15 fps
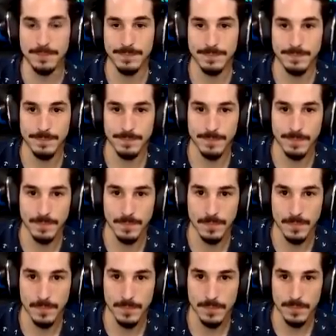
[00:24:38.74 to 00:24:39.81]

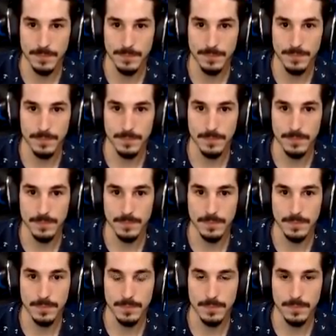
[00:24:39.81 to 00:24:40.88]

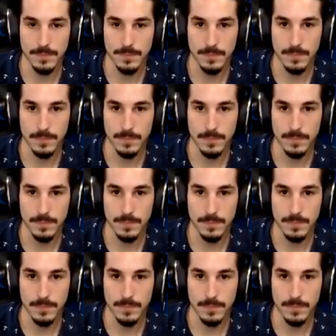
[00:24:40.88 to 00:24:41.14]
(no one is talking)